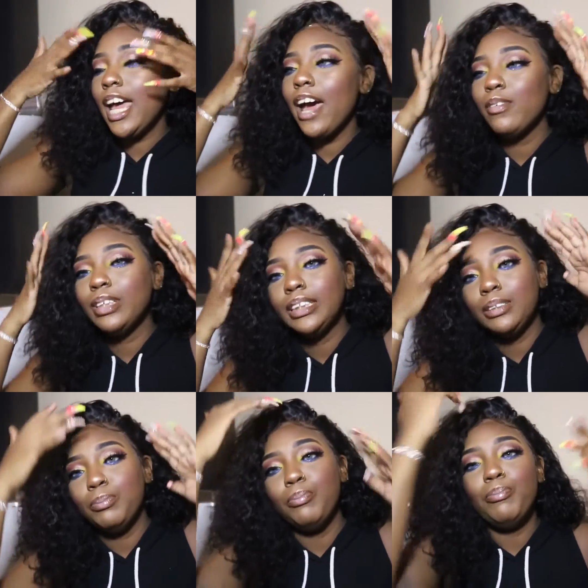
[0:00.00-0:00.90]
and that
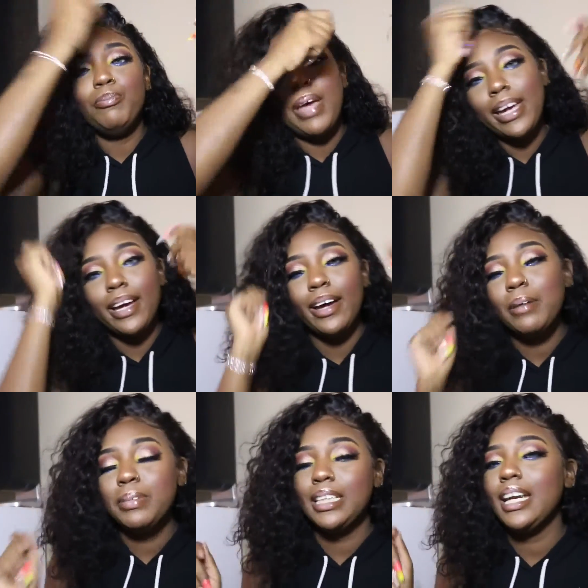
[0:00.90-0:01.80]
was
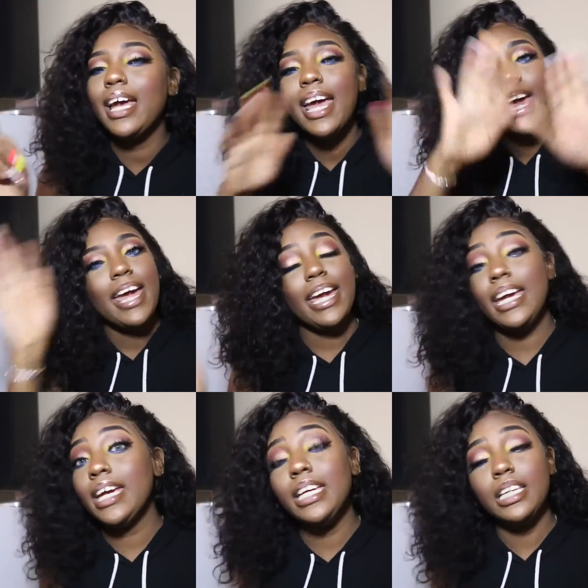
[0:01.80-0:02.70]
makeup, and
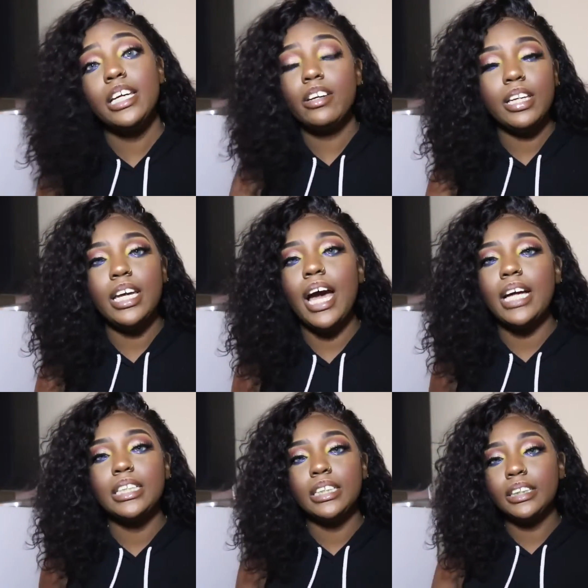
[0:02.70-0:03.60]
it literally,
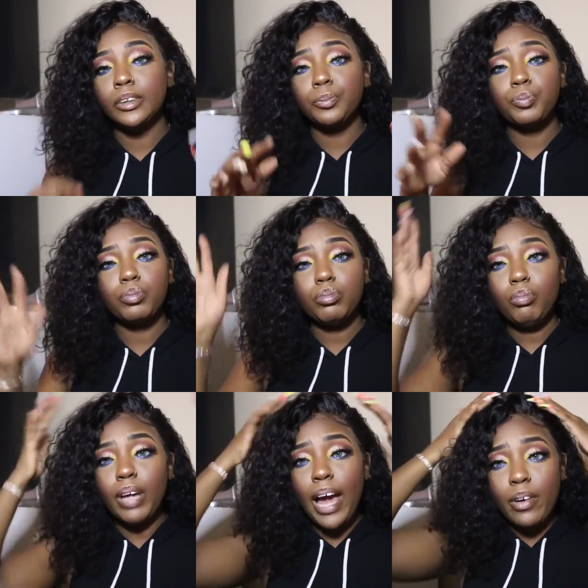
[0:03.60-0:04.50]
I
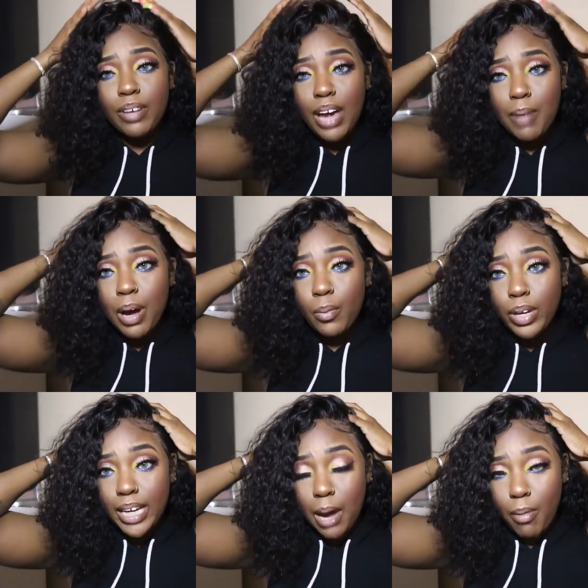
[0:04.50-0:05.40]
don't even have my
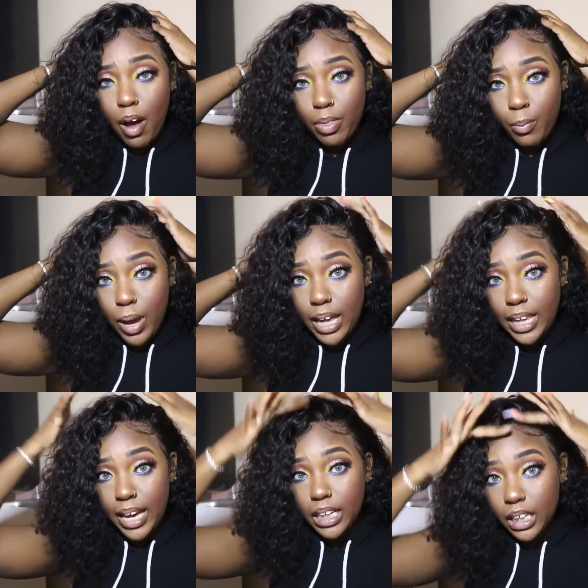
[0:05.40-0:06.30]
wig cap all the way
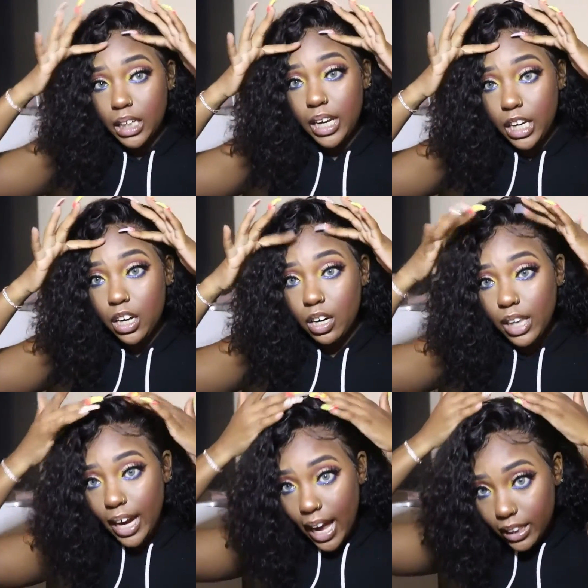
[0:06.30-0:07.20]
like
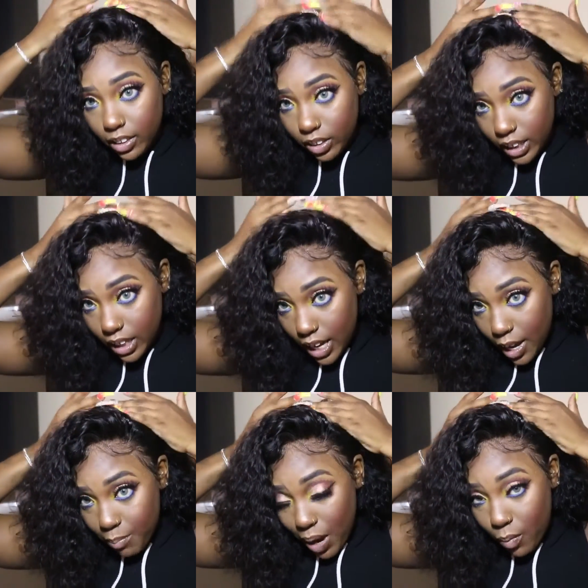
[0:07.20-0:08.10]
here. Like
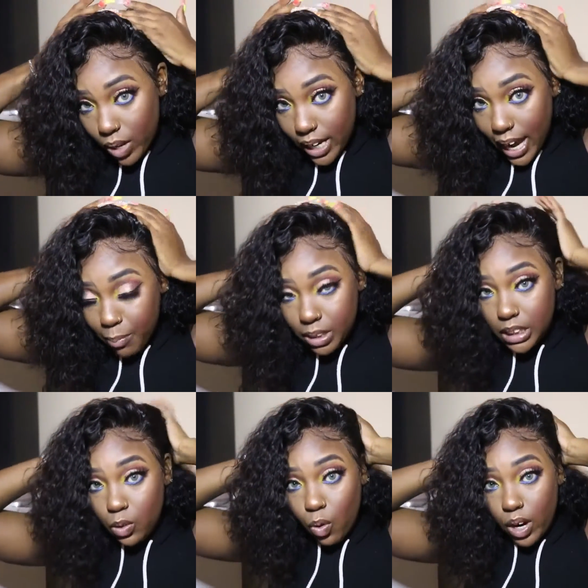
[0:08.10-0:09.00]
my wig cap
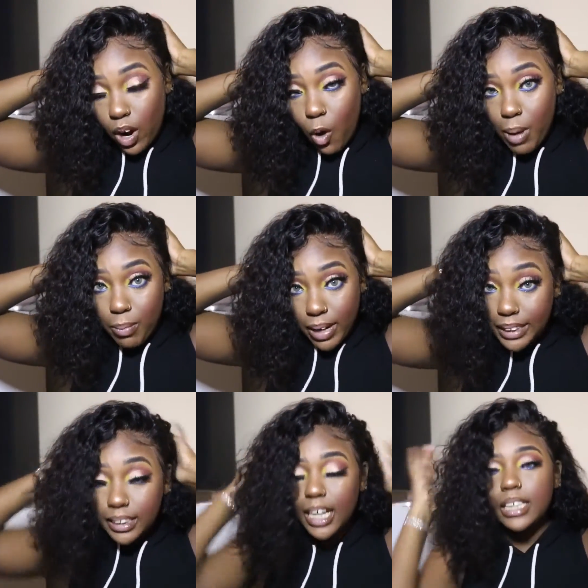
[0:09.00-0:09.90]
is just on to hold my
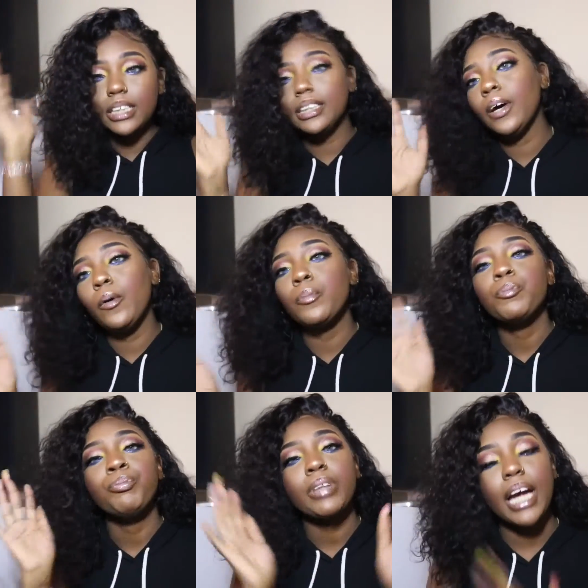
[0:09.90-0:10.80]
braids together. So